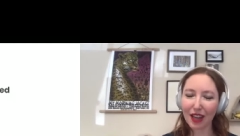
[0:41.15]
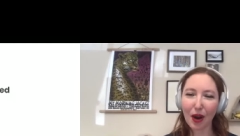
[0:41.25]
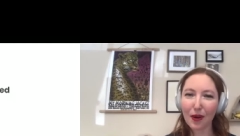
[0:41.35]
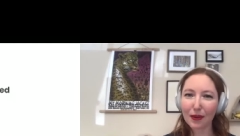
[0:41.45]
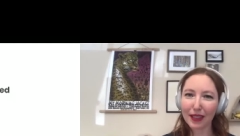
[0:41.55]

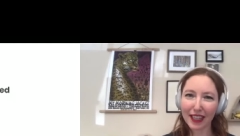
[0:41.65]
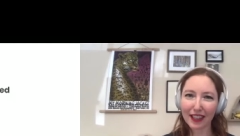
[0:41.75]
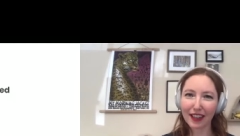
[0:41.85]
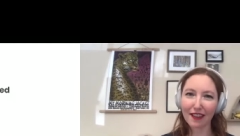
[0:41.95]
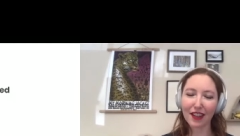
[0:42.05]

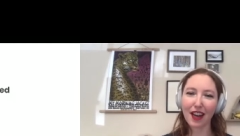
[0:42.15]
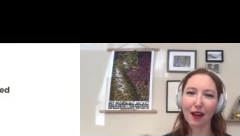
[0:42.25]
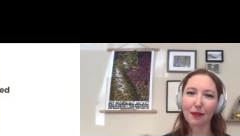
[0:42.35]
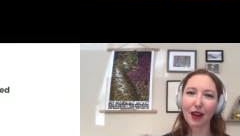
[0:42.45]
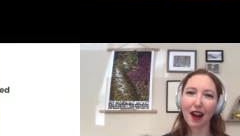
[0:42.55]
co-leader of a
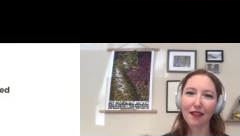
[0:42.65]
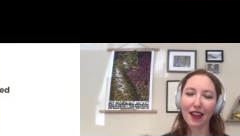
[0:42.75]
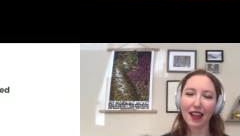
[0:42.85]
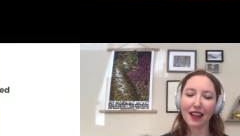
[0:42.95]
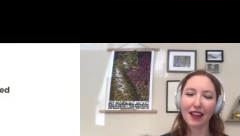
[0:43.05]

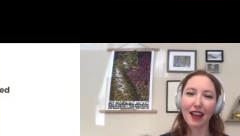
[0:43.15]
nonprofit